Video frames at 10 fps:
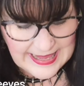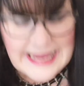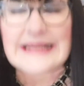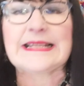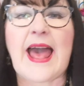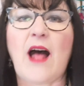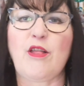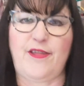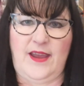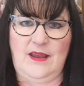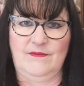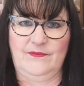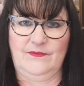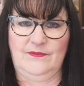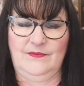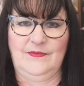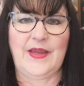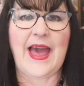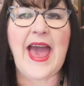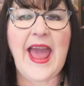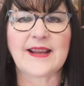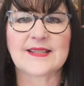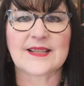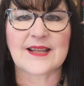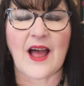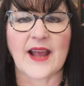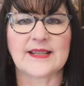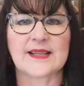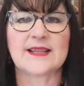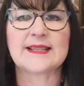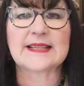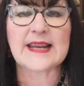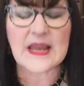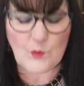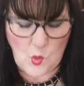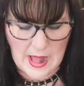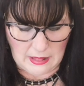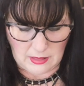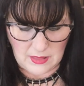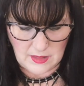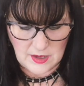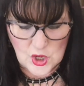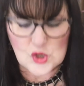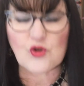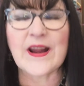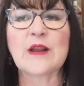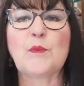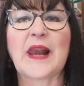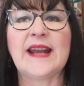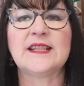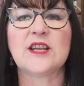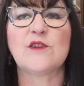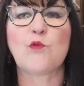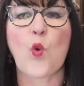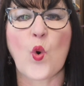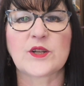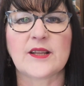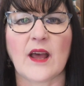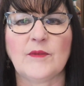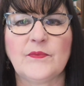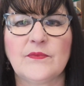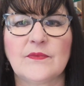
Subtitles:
Eat healthy, exercise, sleep well, drink plenty of water.